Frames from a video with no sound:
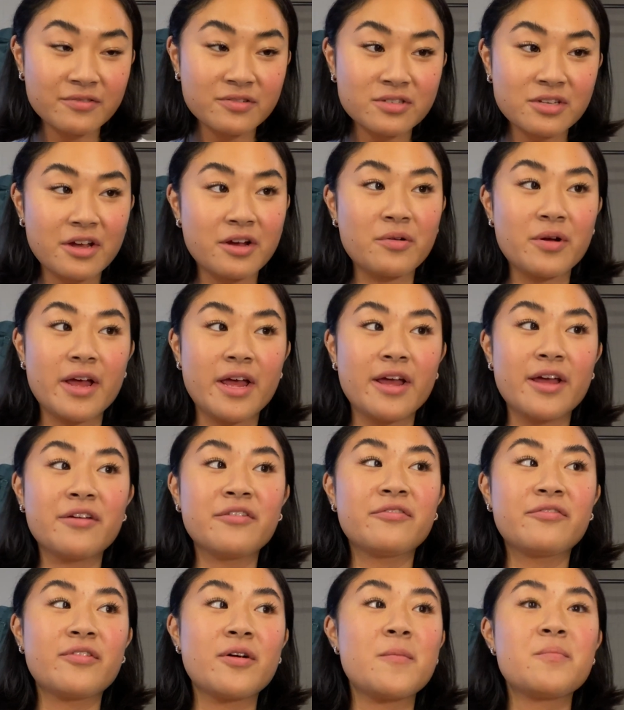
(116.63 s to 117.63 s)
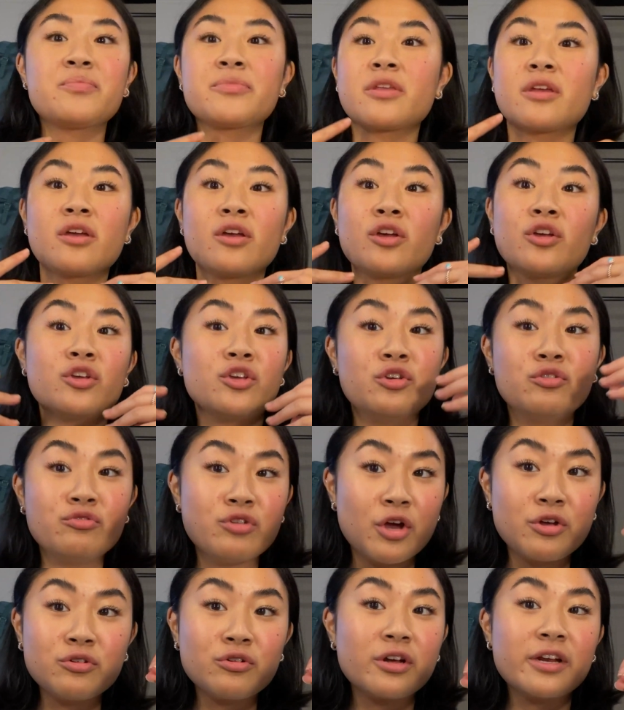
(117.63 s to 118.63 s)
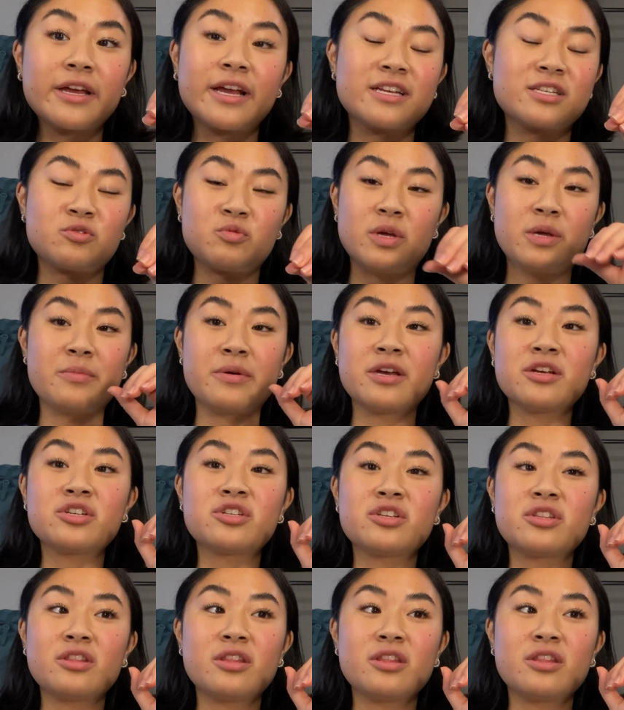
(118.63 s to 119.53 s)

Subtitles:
So if you know you're going to get squeamish,